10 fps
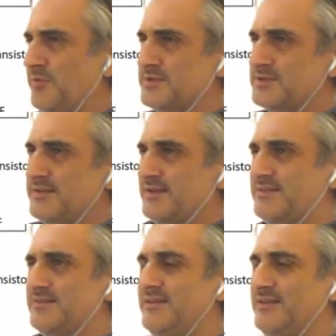We will see
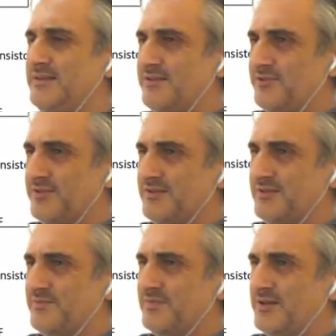that in
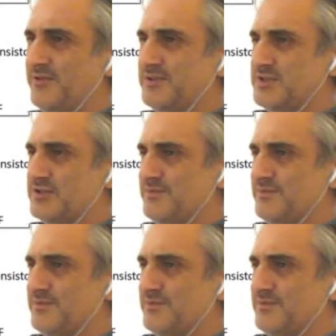another